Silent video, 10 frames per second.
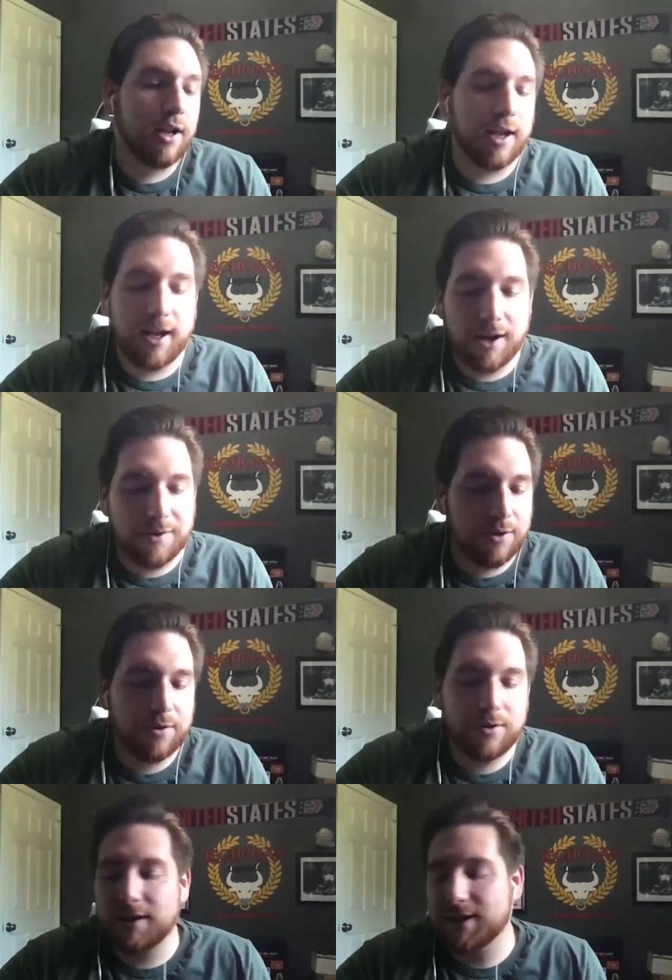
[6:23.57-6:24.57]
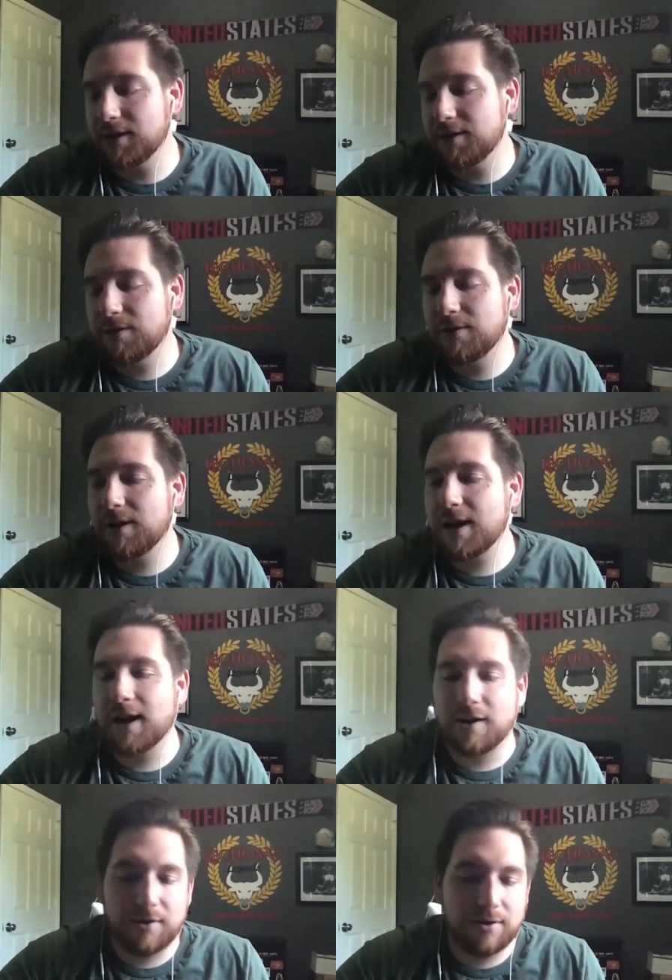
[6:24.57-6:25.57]
Hey, how do you do this? How did you do that?
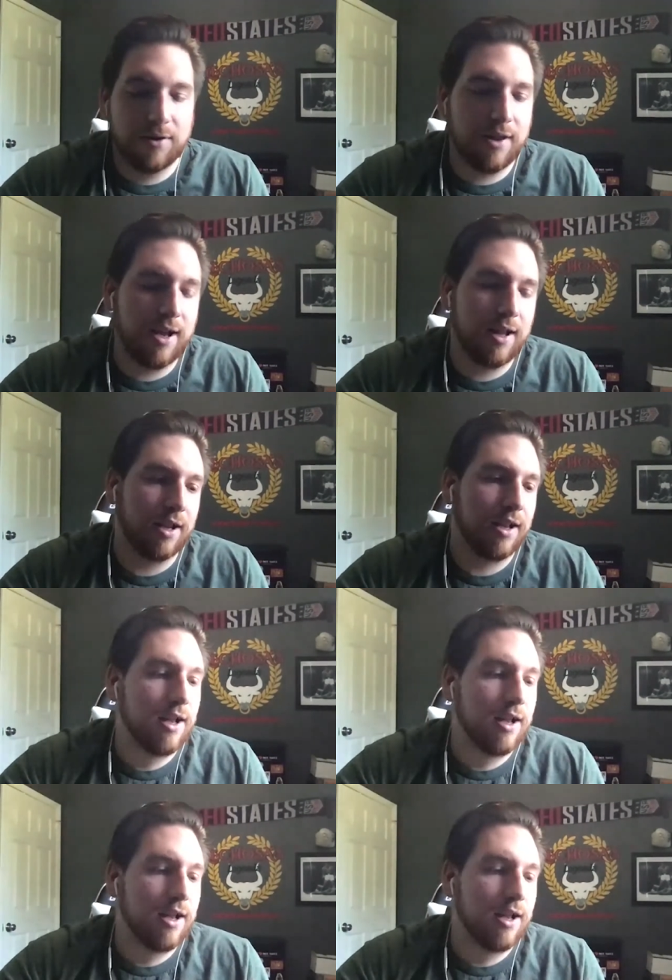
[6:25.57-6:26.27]
How do you do that? Like